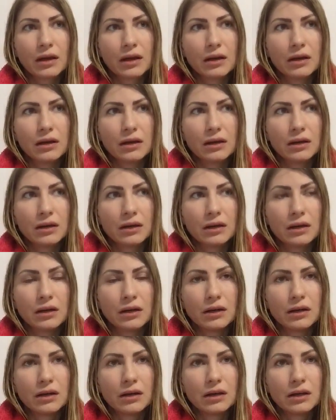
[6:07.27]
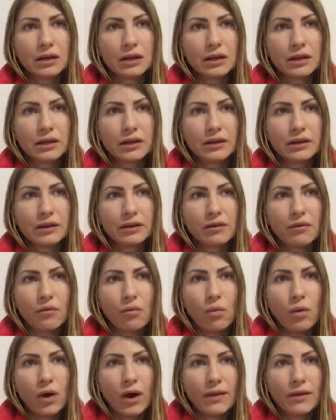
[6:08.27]
uh,
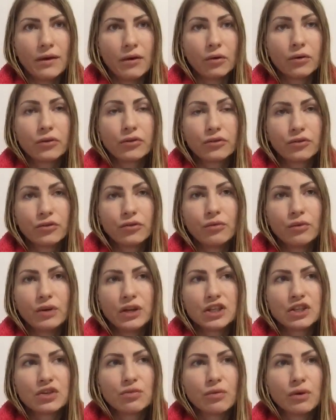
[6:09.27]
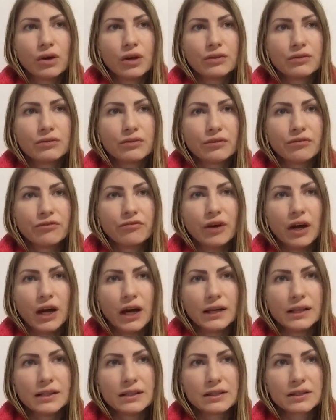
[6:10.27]
one or through which one
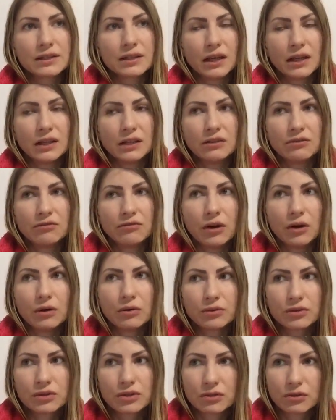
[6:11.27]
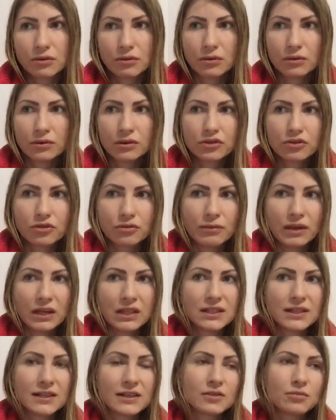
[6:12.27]
refines and invokes all the
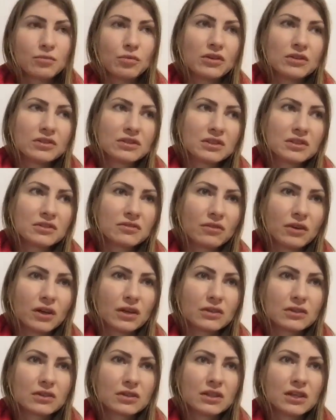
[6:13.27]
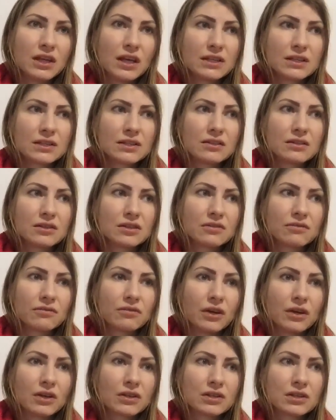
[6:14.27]
traumatic experiences first. Yes, there is
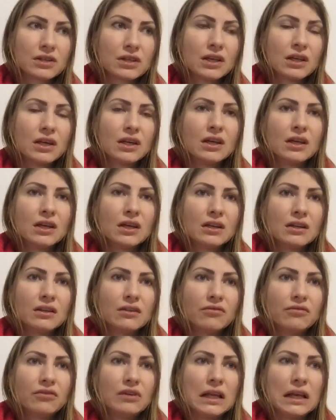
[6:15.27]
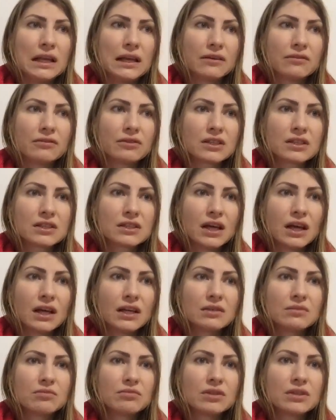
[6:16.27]
first the feeling of
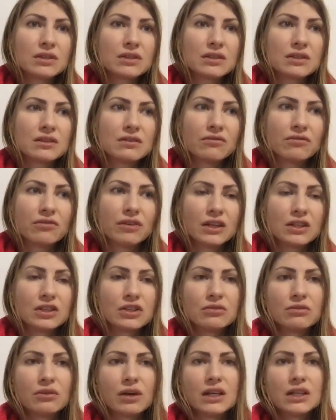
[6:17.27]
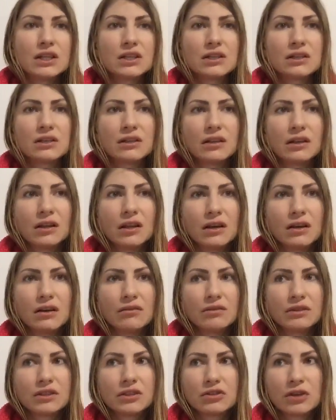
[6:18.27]
excitement, infatuation,
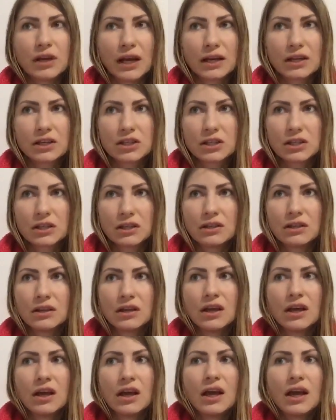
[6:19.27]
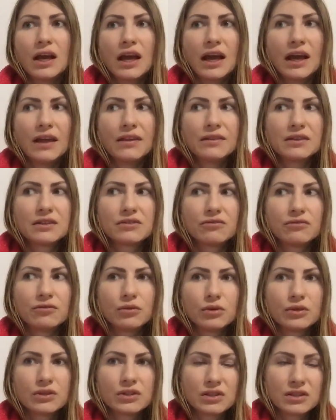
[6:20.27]
love, attraction. And this
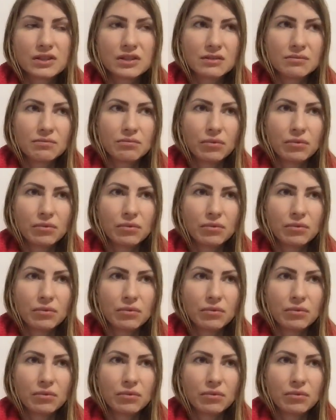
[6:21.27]
force is